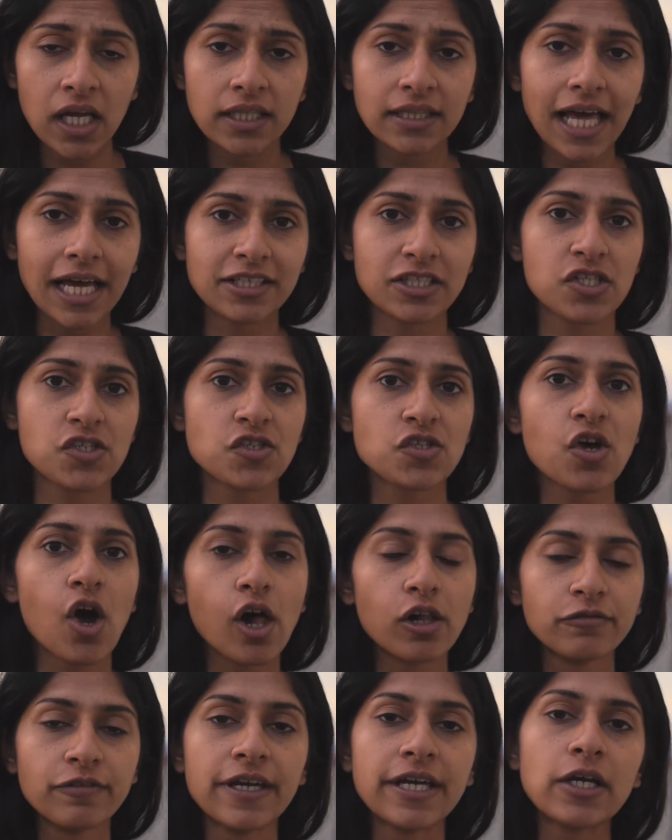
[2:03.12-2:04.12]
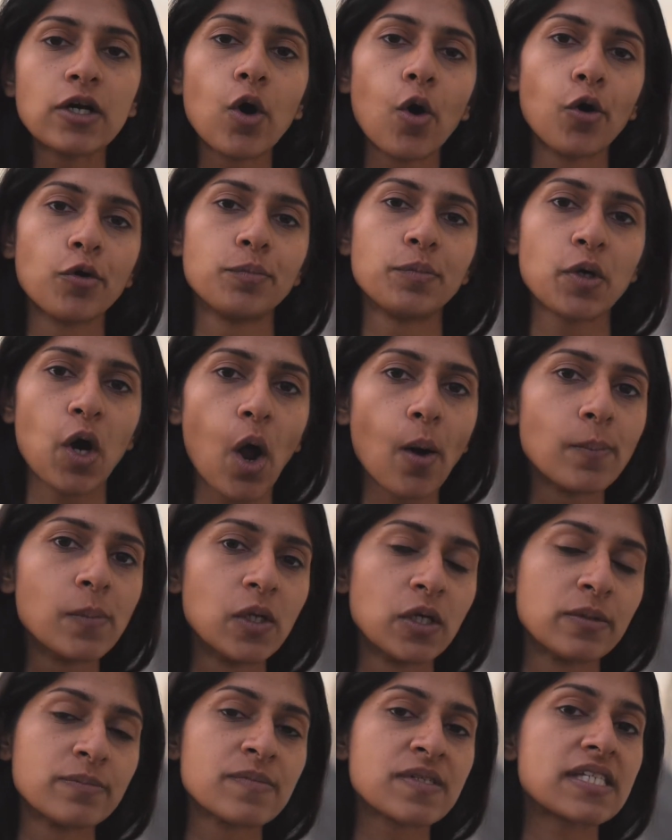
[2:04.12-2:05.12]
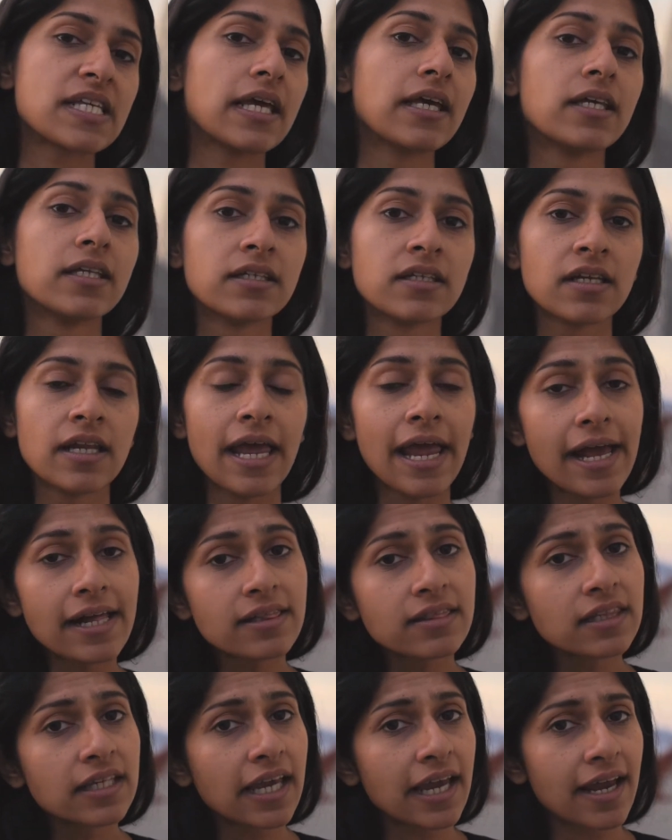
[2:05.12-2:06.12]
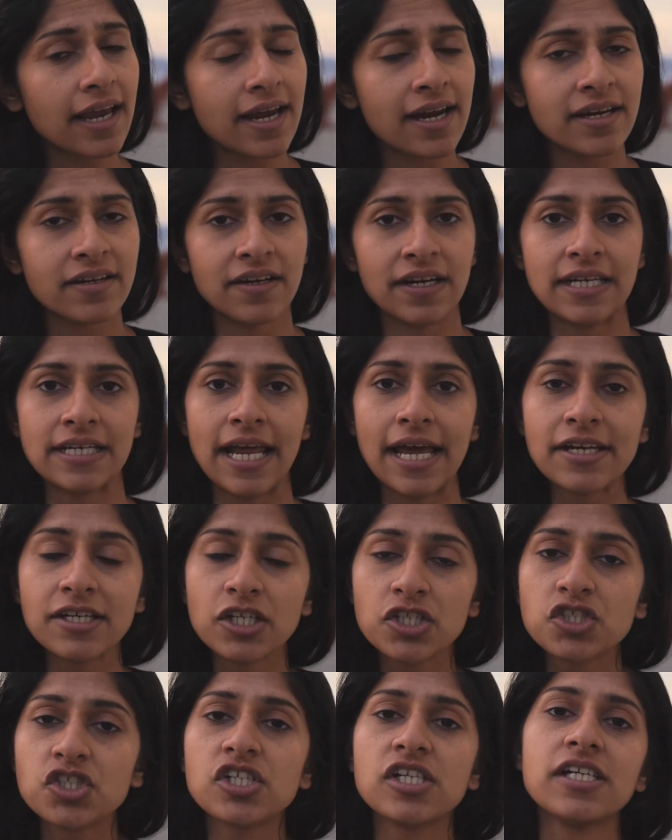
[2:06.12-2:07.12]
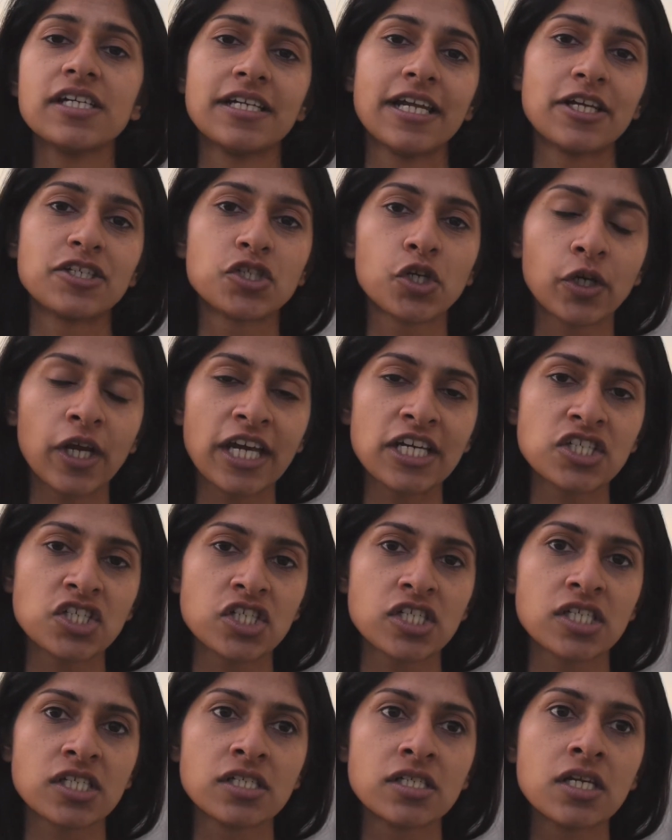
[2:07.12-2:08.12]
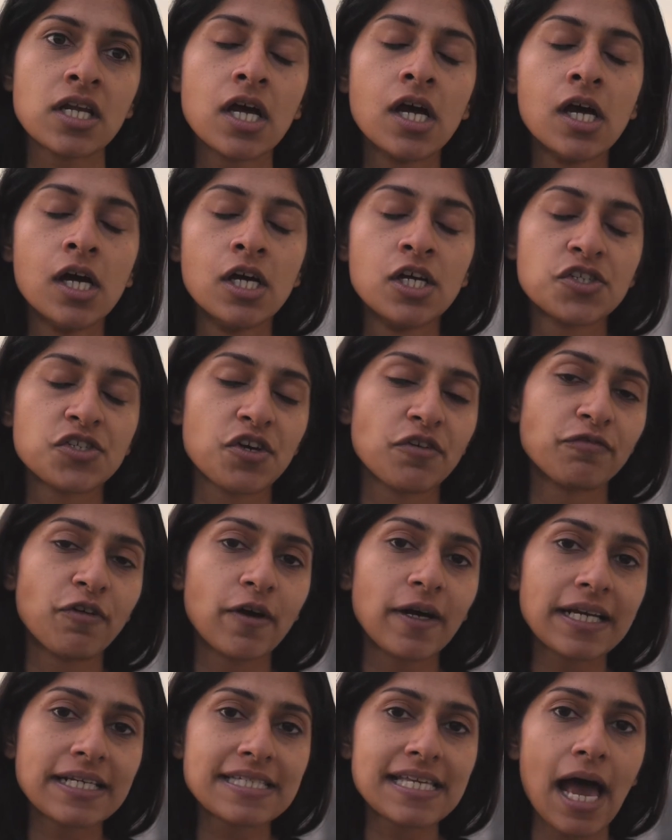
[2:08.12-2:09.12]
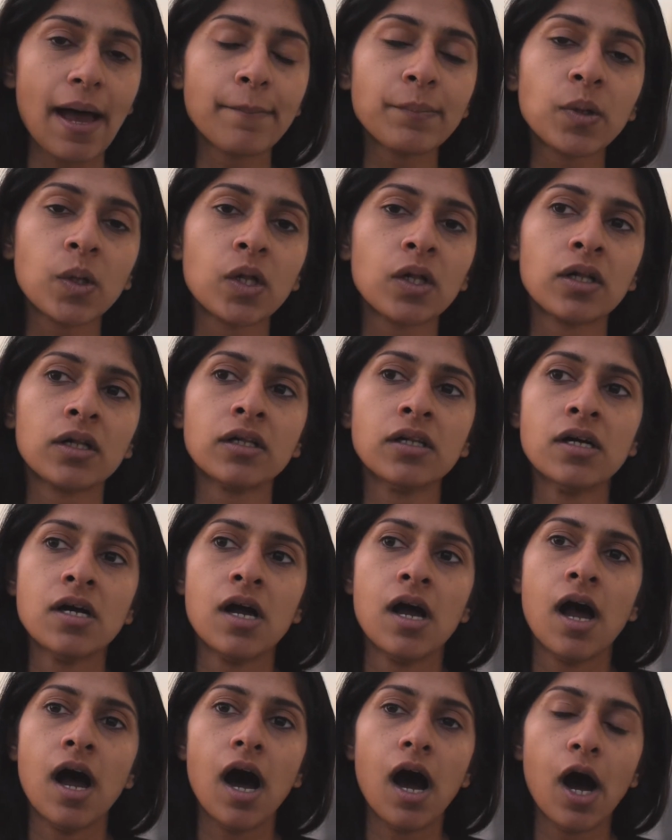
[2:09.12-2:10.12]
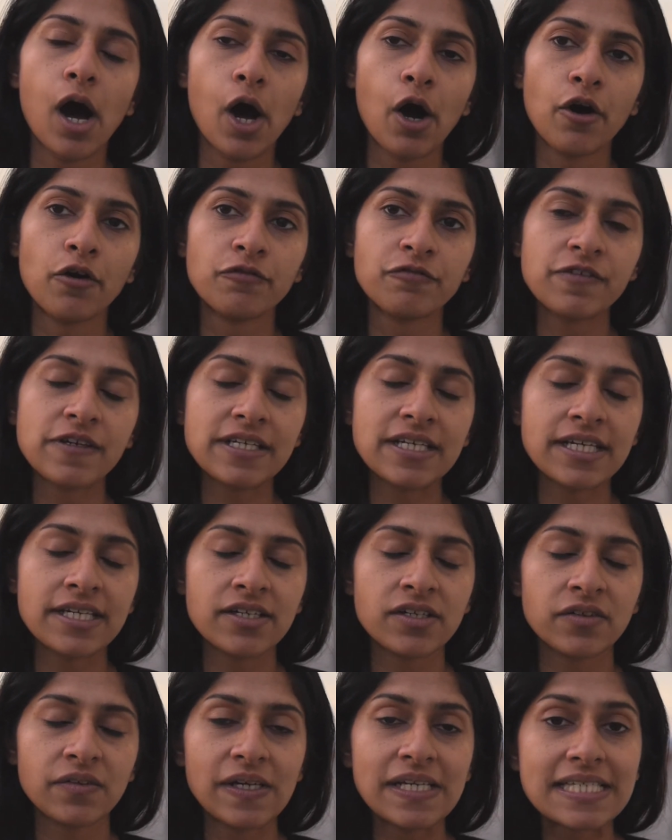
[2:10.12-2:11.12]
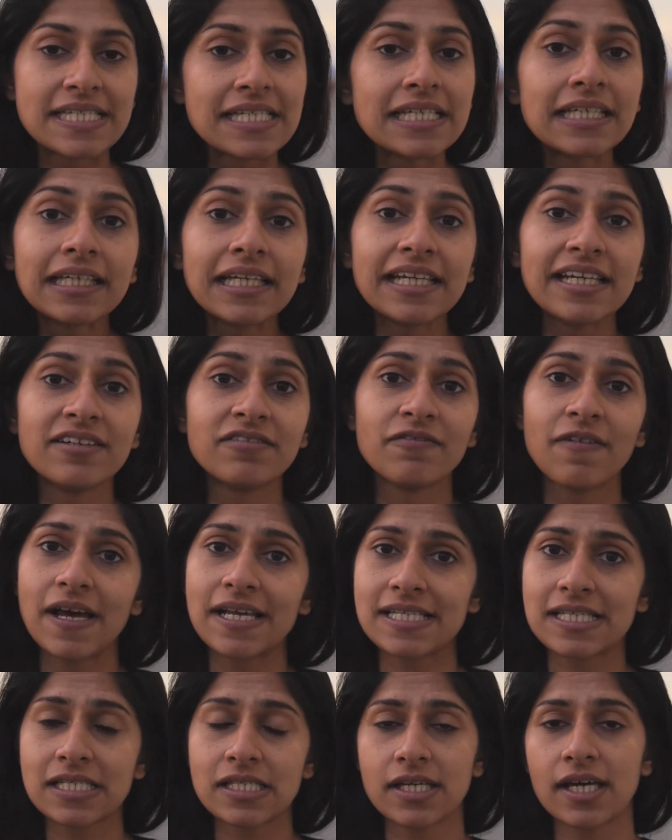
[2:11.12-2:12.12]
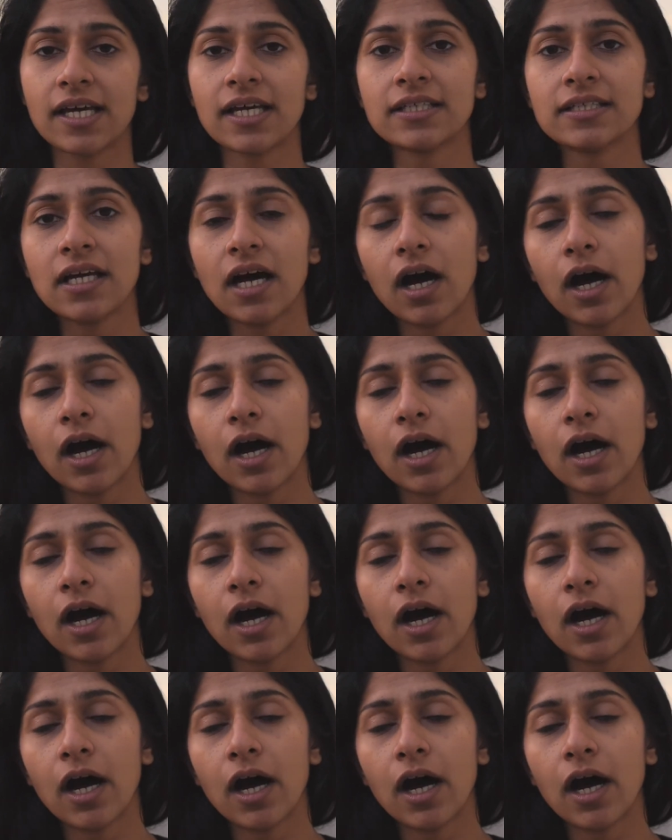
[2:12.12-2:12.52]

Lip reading: that is solving core problems in healthcare, in energy, in education. So for example, we recently invested